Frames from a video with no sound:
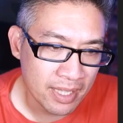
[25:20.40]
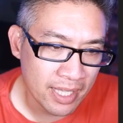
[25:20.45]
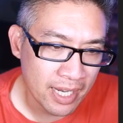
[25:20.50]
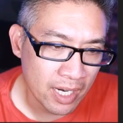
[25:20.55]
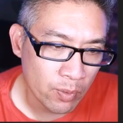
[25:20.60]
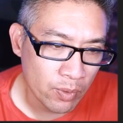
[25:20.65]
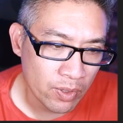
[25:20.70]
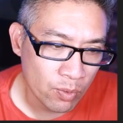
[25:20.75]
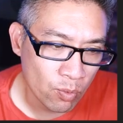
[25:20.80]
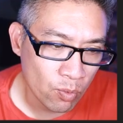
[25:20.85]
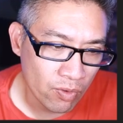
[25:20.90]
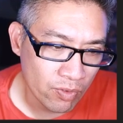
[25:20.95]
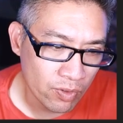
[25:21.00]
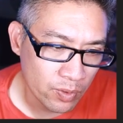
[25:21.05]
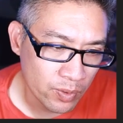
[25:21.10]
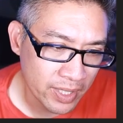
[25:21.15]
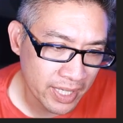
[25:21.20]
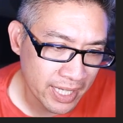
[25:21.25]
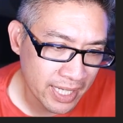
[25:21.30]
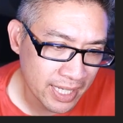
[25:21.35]
there with
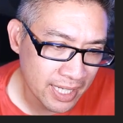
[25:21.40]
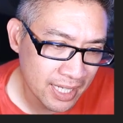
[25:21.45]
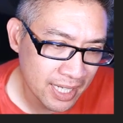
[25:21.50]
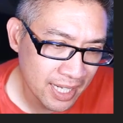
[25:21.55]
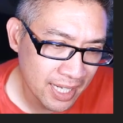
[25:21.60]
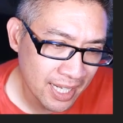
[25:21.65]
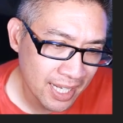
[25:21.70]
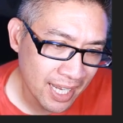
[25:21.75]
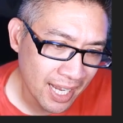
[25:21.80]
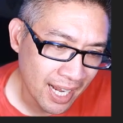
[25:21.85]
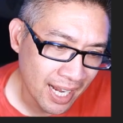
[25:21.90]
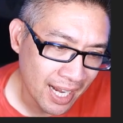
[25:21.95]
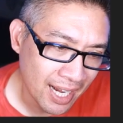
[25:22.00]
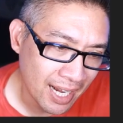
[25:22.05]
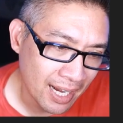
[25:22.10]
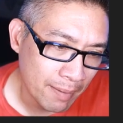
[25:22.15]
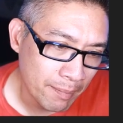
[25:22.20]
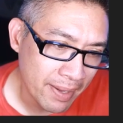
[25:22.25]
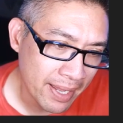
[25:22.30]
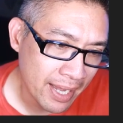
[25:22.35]
Wolverine,
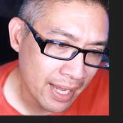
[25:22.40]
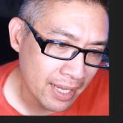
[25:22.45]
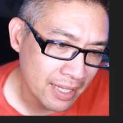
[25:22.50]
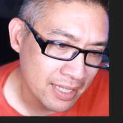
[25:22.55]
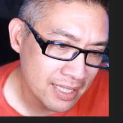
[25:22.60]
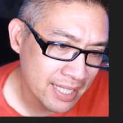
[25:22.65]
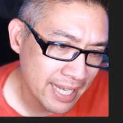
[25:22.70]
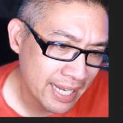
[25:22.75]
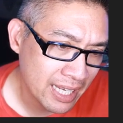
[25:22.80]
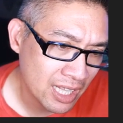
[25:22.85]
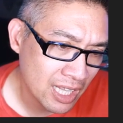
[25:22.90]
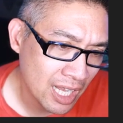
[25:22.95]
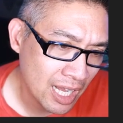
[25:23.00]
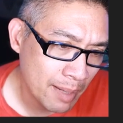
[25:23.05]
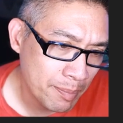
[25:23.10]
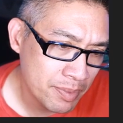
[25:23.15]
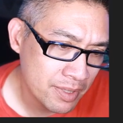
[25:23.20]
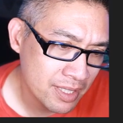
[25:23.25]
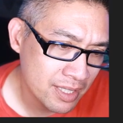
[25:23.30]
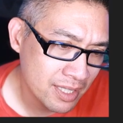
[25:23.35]

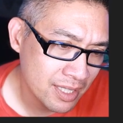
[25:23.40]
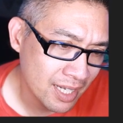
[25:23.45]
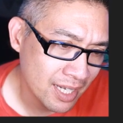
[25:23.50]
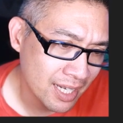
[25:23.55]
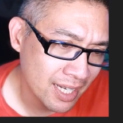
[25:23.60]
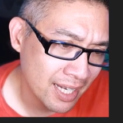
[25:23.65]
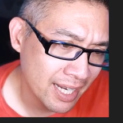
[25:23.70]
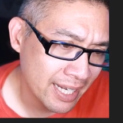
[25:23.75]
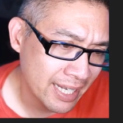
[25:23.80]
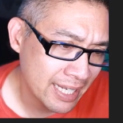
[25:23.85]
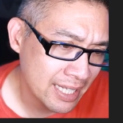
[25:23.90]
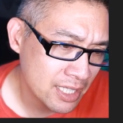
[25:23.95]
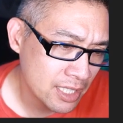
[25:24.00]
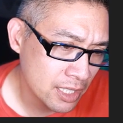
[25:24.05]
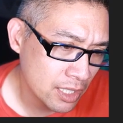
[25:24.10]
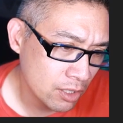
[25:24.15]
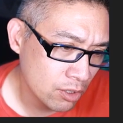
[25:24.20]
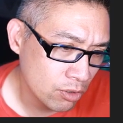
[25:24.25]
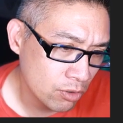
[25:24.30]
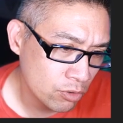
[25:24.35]
Cyclops, I guess
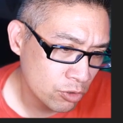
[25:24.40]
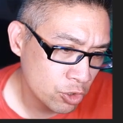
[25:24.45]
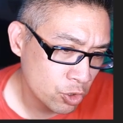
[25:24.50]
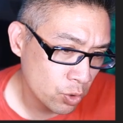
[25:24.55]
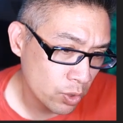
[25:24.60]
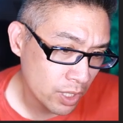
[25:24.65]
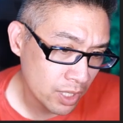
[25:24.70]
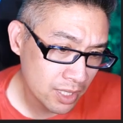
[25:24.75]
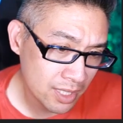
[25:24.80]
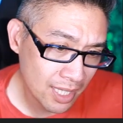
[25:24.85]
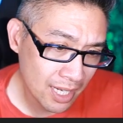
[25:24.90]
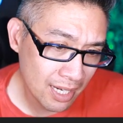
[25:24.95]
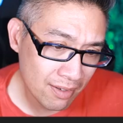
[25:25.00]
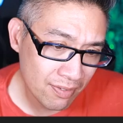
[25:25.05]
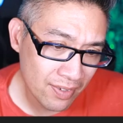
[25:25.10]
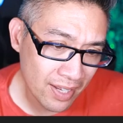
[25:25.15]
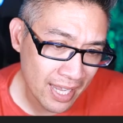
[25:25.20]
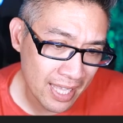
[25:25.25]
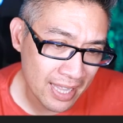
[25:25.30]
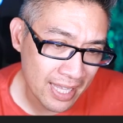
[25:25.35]
still shooting stuff,
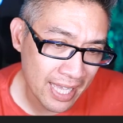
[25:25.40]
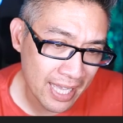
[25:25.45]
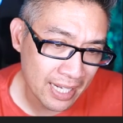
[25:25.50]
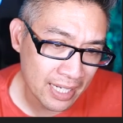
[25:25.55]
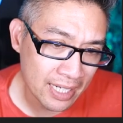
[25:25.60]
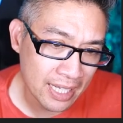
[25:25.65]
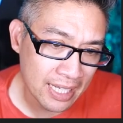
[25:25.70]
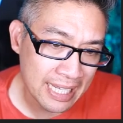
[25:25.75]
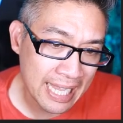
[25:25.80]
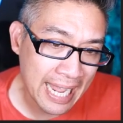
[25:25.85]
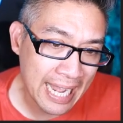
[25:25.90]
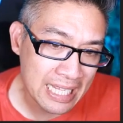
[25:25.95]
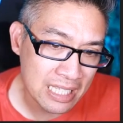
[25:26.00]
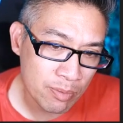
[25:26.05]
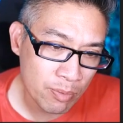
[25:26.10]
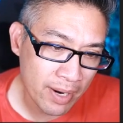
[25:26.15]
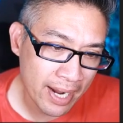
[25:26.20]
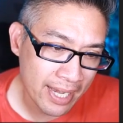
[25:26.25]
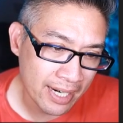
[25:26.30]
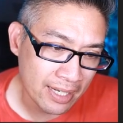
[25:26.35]
and then Kate
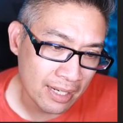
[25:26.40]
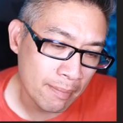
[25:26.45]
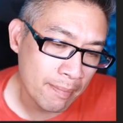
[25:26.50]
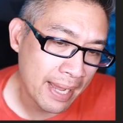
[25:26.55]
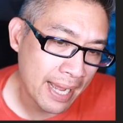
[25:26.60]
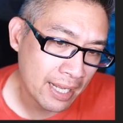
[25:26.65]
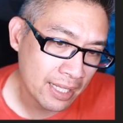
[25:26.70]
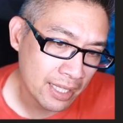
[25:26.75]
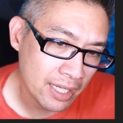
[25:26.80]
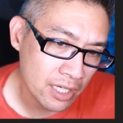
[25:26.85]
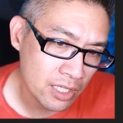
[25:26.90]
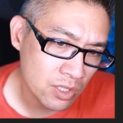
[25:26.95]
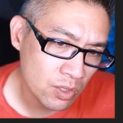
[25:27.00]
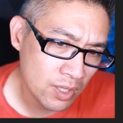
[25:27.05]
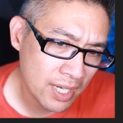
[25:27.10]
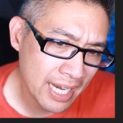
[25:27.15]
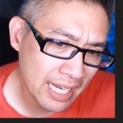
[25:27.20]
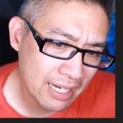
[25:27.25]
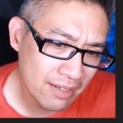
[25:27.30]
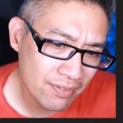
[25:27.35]
Pryde in the back there. So
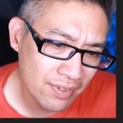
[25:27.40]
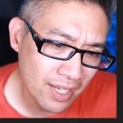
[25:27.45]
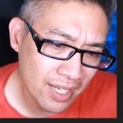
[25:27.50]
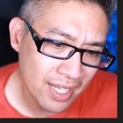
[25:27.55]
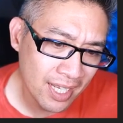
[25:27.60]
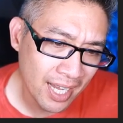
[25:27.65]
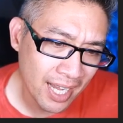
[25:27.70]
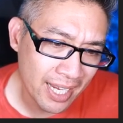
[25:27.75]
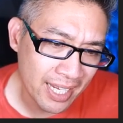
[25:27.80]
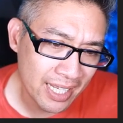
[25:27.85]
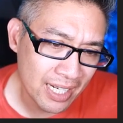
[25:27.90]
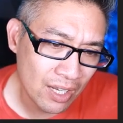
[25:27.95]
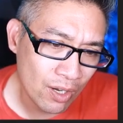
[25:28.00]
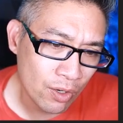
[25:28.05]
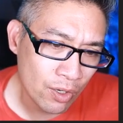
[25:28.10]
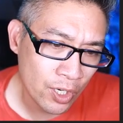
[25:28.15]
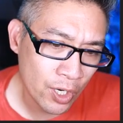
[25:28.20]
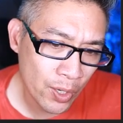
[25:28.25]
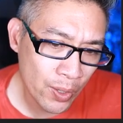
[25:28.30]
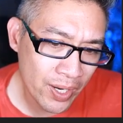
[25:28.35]
kind of,
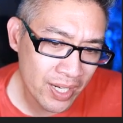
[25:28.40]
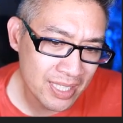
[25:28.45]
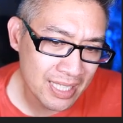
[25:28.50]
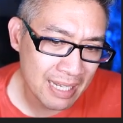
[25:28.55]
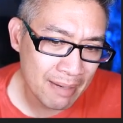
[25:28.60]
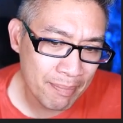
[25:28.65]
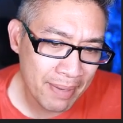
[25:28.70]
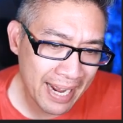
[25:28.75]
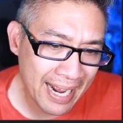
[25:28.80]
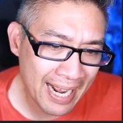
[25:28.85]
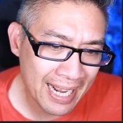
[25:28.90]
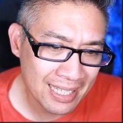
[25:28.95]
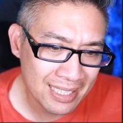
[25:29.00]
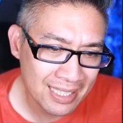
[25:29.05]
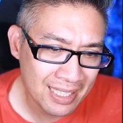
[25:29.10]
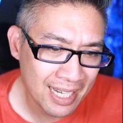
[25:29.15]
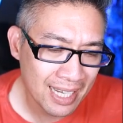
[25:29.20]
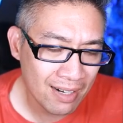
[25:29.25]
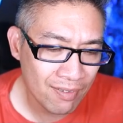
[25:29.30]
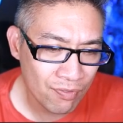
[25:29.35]
current and
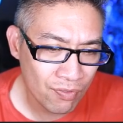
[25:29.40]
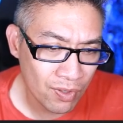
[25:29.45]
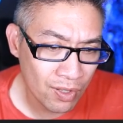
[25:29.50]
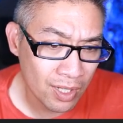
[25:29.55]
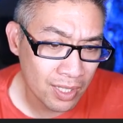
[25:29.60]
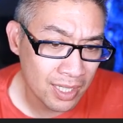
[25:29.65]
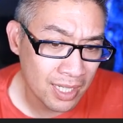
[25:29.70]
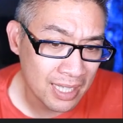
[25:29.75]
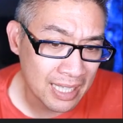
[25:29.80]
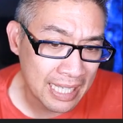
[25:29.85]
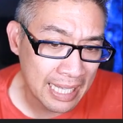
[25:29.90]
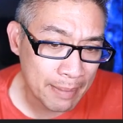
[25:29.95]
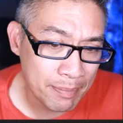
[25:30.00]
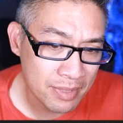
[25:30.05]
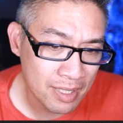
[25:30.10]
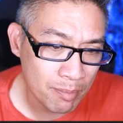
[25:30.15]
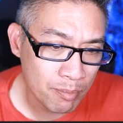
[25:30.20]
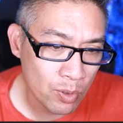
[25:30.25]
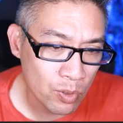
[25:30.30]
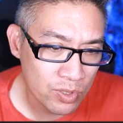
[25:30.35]
past, kind of following the themes
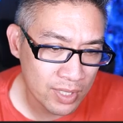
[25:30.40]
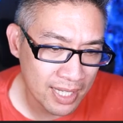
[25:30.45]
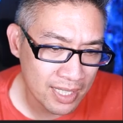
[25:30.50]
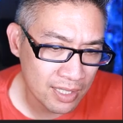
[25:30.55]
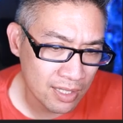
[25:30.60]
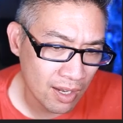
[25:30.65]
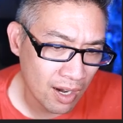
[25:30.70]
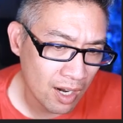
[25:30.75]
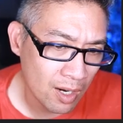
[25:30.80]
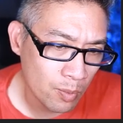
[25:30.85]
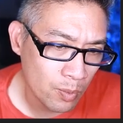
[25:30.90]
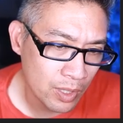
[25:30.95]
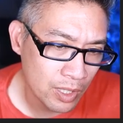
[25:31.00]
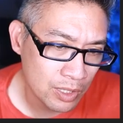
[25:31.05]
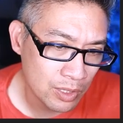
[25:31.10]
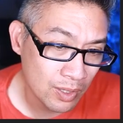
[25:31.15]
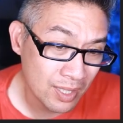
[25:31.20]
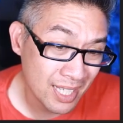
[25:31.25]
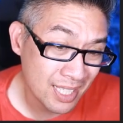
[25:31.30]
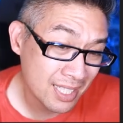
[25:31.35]
on both sides of the
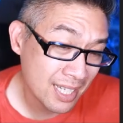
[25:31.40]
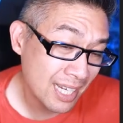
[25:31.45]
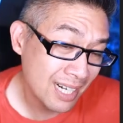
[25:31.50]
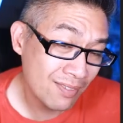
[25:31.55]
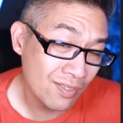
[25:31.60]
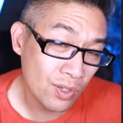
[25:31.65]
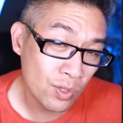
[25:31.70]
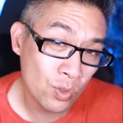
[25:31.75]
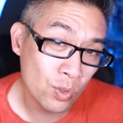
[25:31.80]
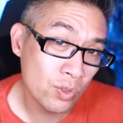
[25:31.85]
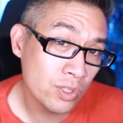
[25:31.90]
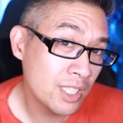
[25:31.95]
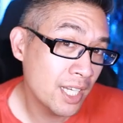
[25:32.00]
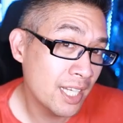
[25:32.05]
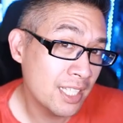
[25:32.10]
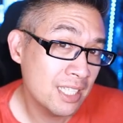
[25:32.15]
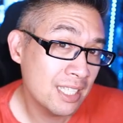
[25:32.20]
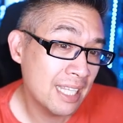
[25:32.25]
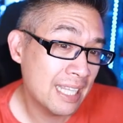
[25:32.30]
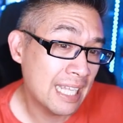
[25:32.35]
artwork. So that's kind of a cool
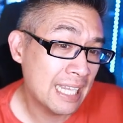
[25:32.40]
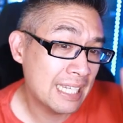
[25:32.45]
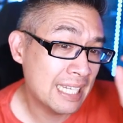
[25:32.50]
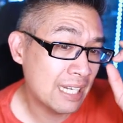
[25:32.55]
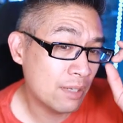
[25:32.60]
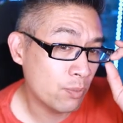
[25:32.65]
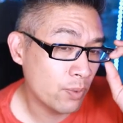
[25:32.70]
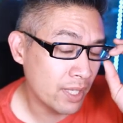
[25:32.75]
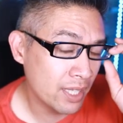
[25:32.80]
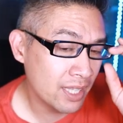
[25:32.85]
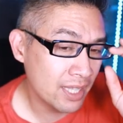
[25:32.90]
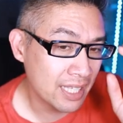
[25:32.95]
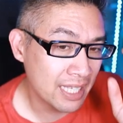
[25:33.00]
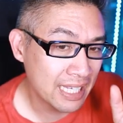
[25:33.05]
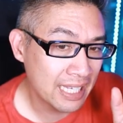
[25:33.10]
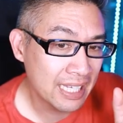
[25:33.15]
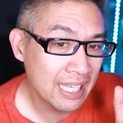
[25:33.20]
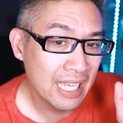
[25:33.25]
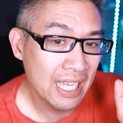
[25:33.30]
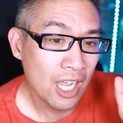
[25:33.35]
touch that they did with
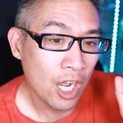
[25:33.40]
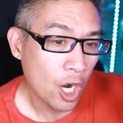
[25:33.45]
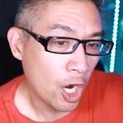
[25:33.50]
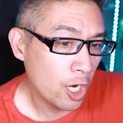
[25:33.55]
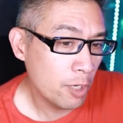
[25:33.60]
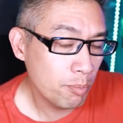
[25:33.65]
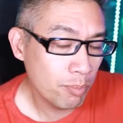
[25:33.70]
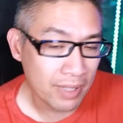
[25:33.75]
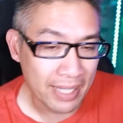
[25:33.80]
the art